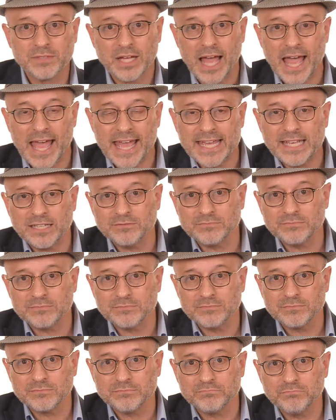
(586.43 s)
8?
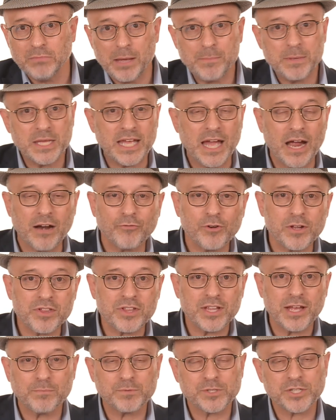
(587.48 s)
Maybe every
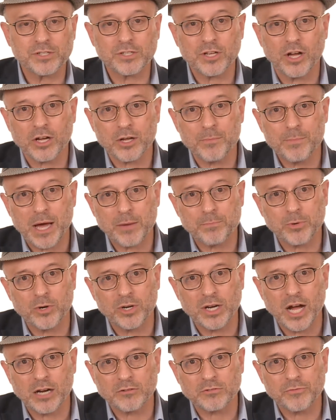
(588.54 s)
step should talk about
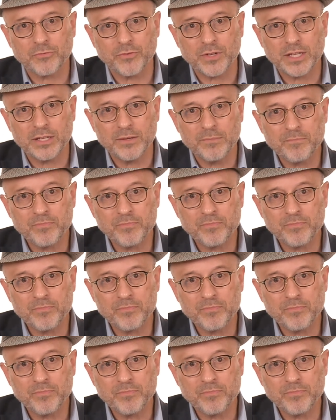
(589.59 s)
pornography?